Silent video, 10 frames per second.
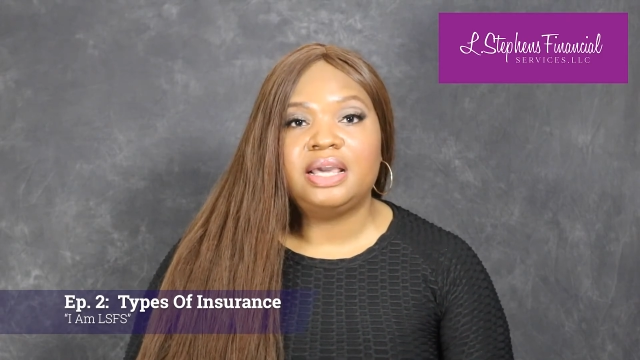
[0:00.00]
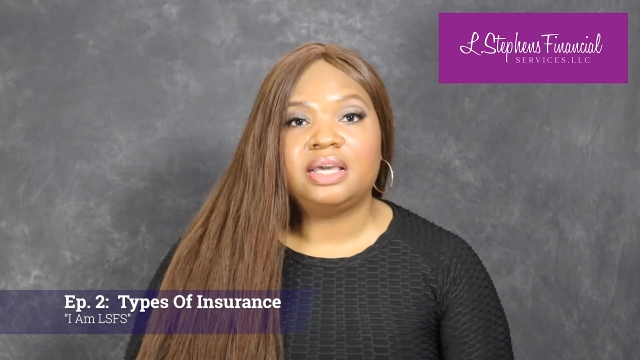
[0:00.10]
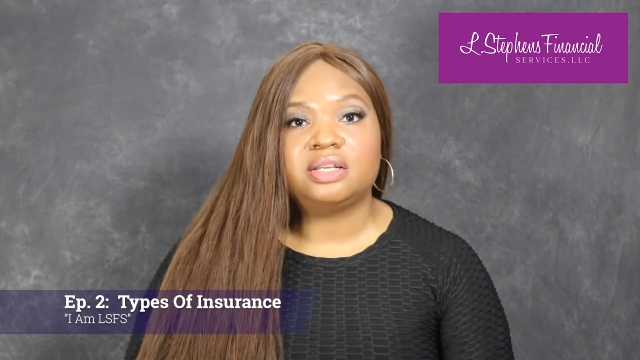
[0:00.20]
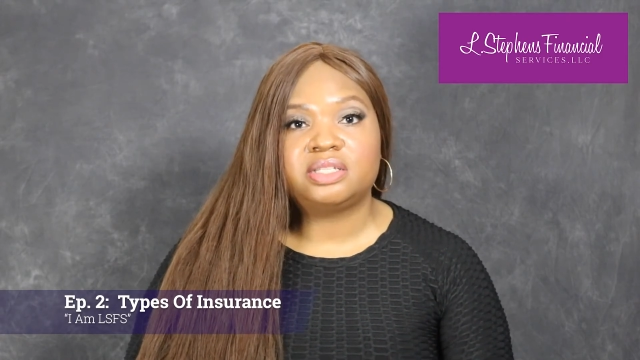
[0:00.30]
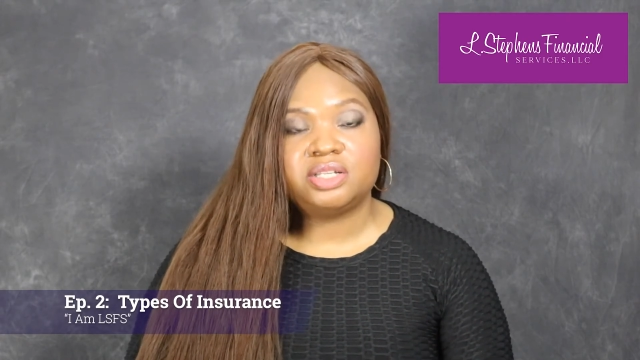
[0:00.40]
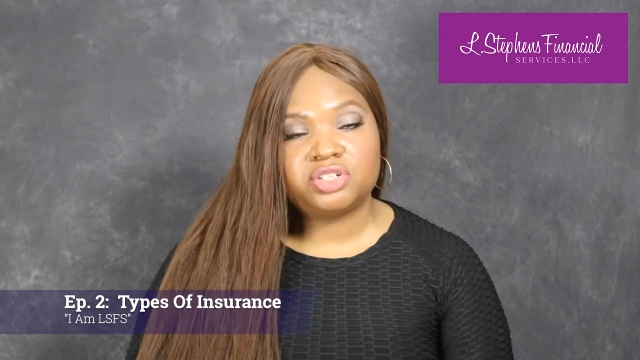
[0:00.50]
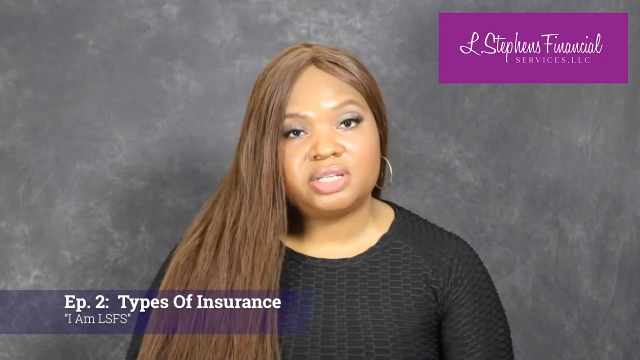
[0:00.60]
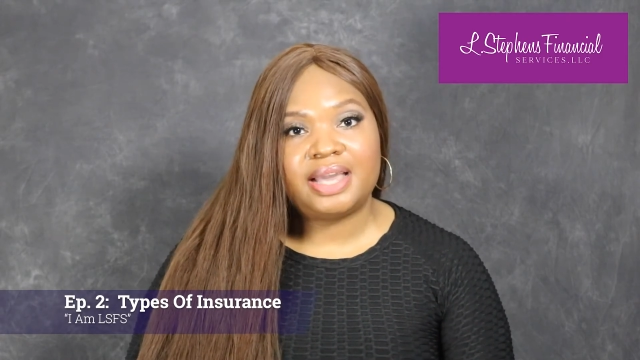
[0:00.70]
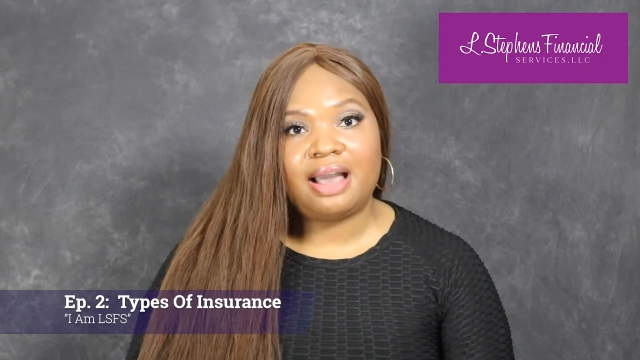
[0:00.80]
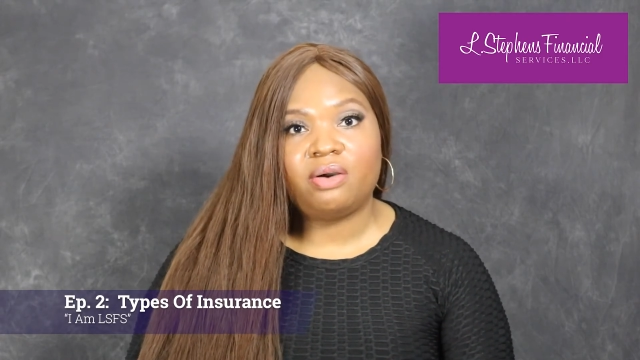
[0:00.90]
And
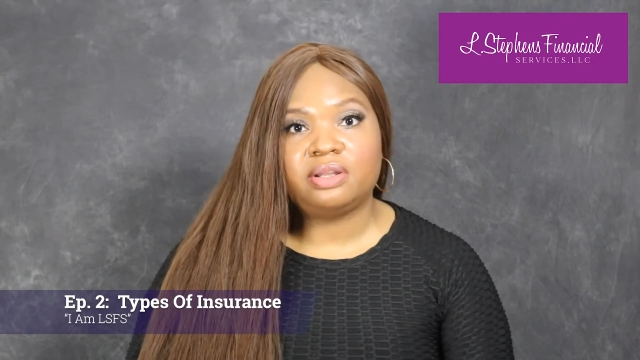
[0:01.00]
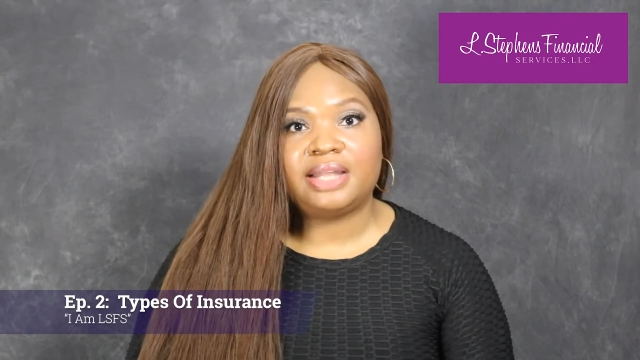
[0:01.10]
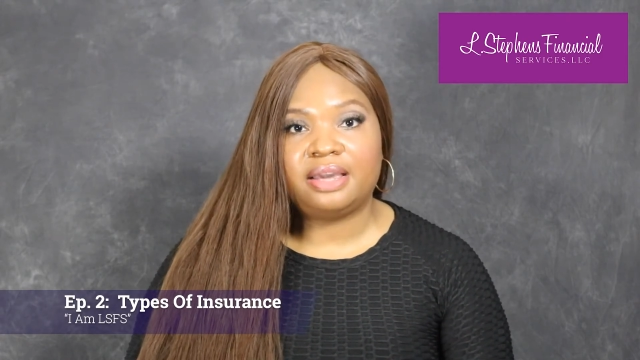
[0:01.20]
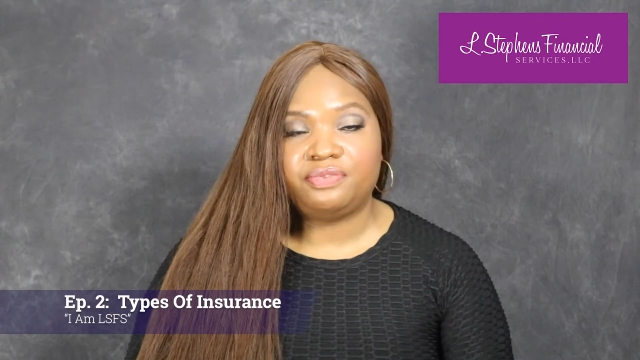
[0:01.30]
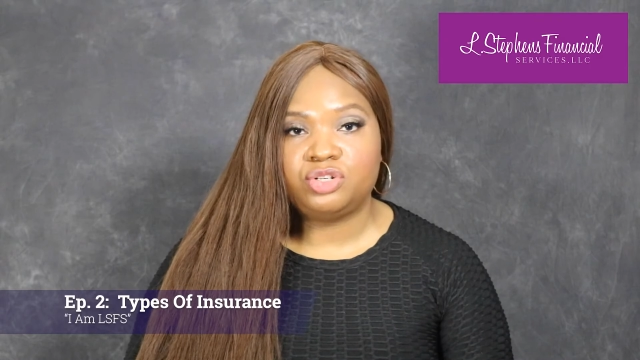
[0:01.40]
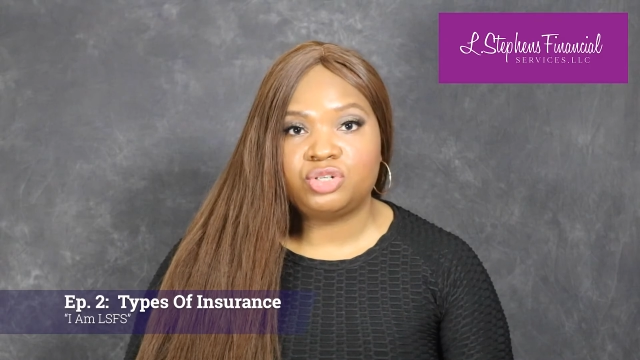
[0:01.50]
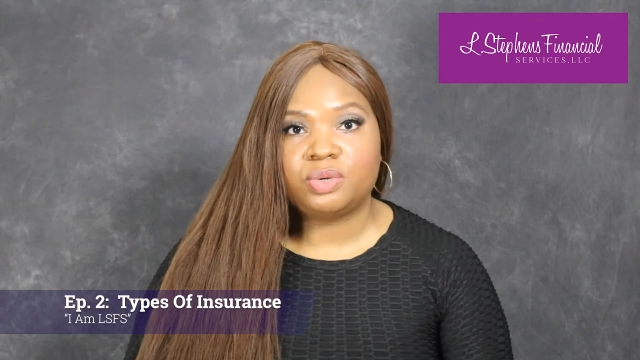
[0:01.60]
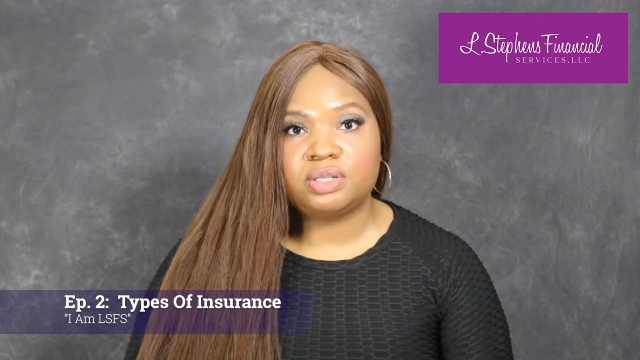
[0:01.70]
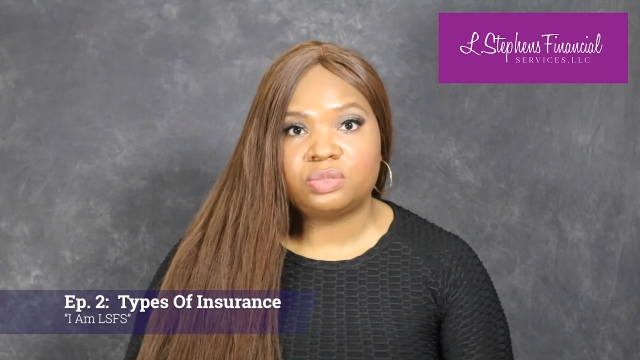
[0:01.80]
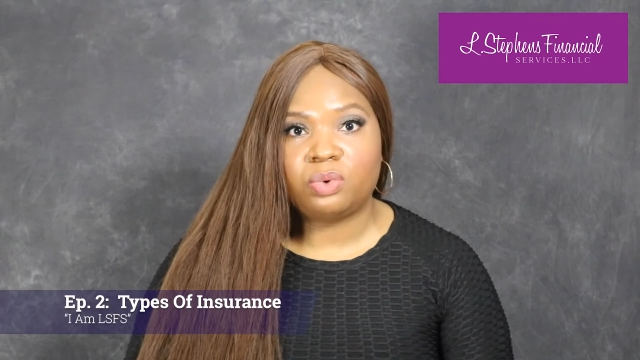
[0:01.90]
essentially how life
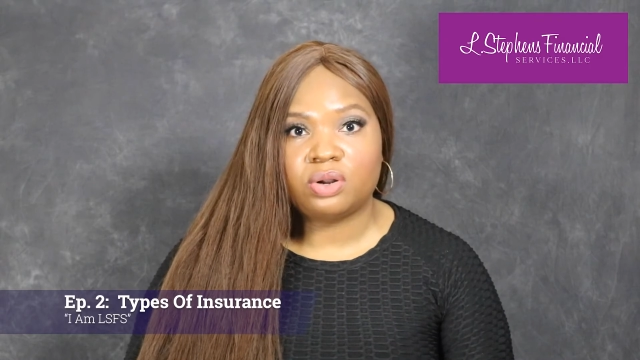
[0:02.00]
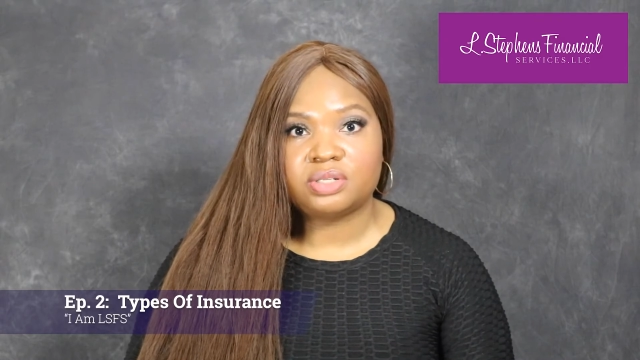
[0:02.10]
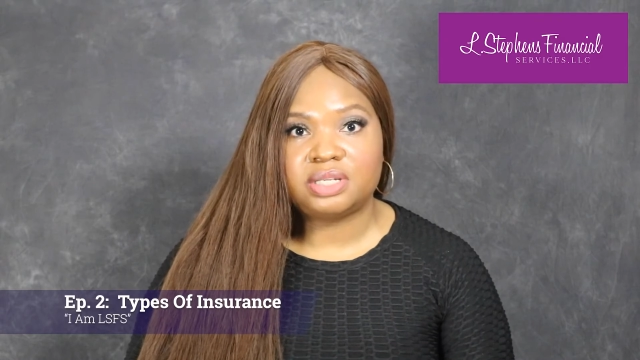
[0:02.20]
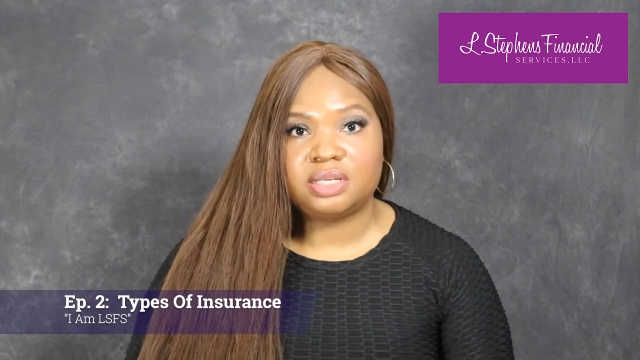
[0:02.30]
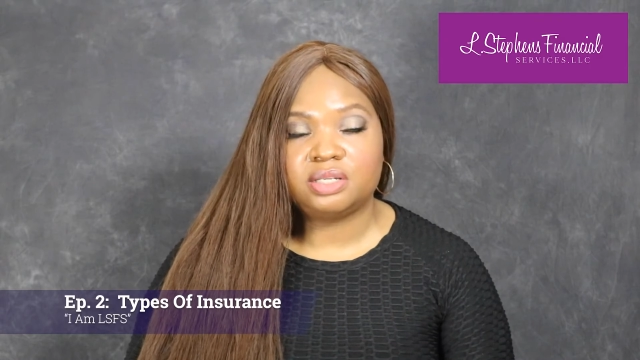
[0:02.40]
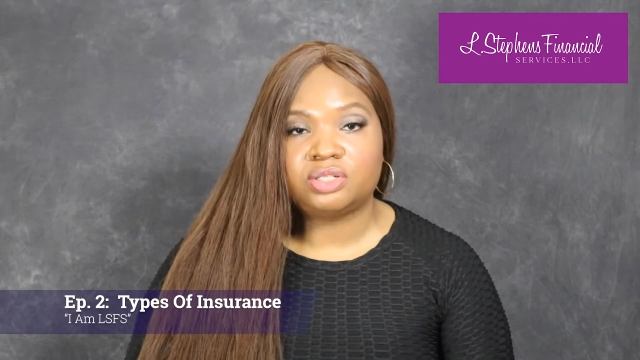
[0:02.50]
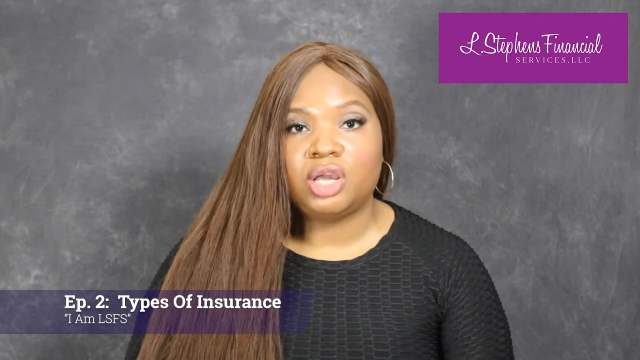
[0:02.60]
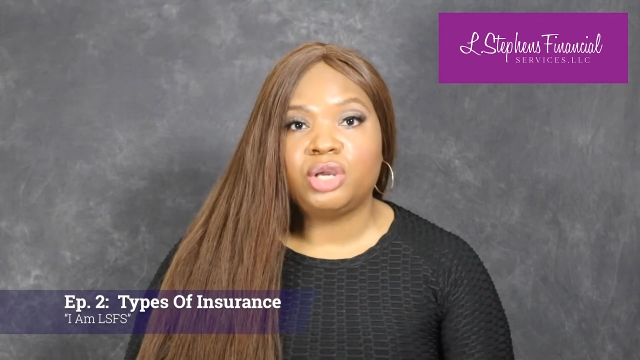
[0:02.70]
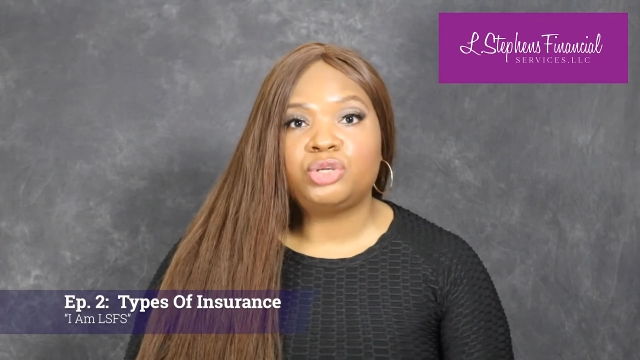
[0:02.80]
insurance works is